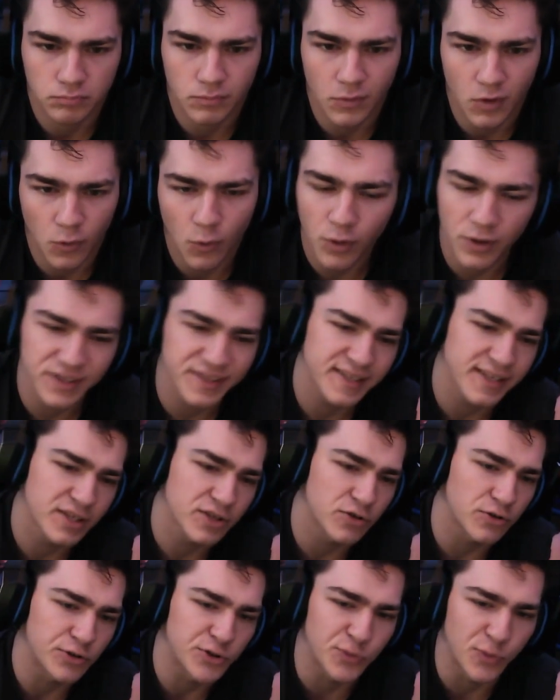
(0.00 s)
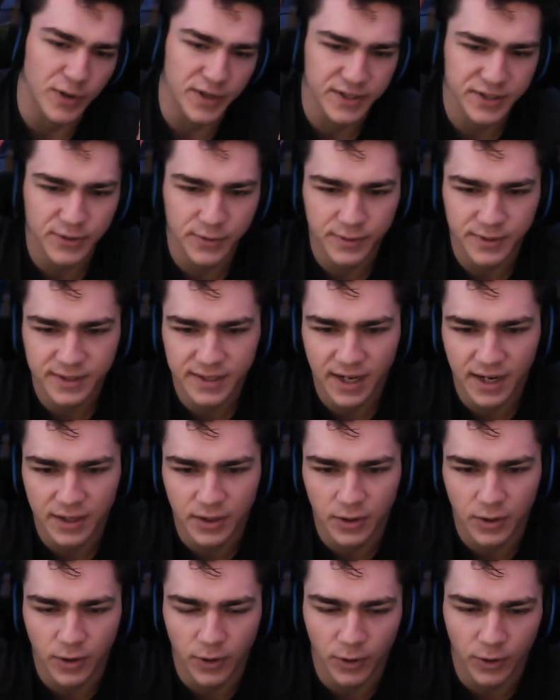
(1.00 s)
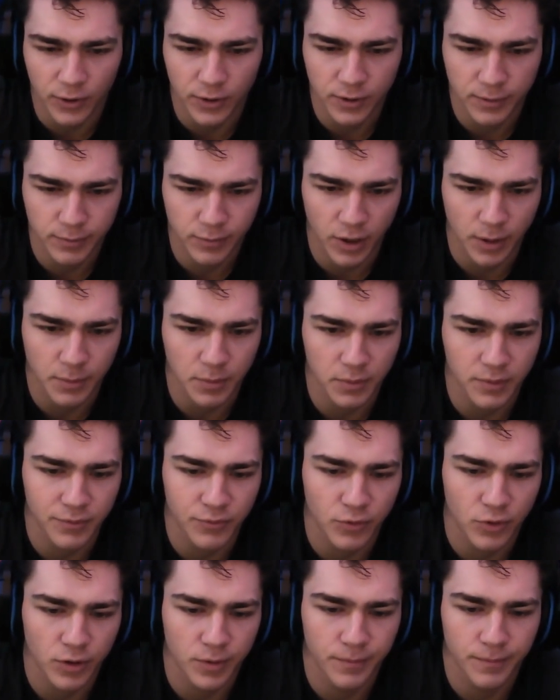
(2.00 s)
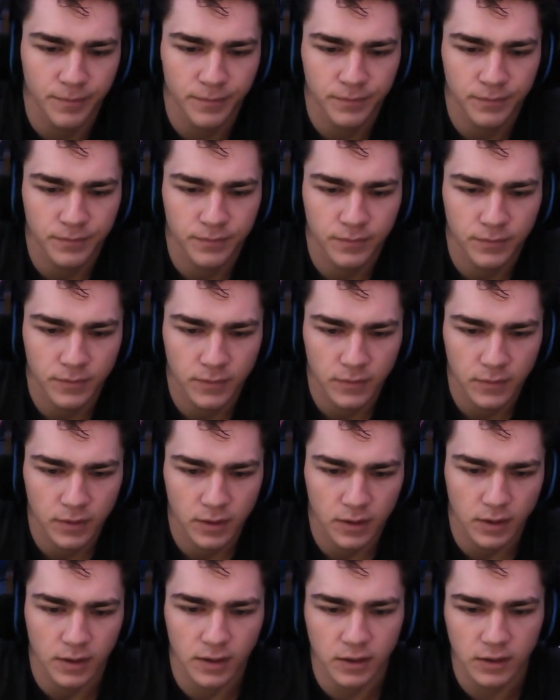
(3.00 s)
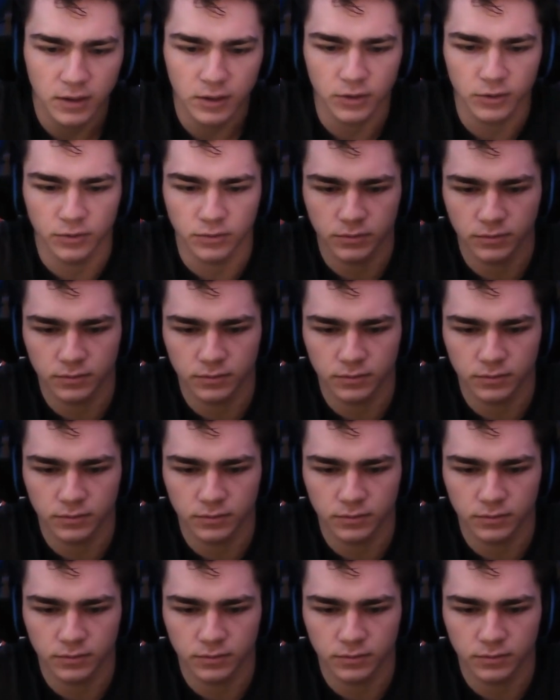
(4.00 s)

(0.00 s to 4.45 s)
Well, a sister's one, so it's kind of hard, probably, for him. Gayu.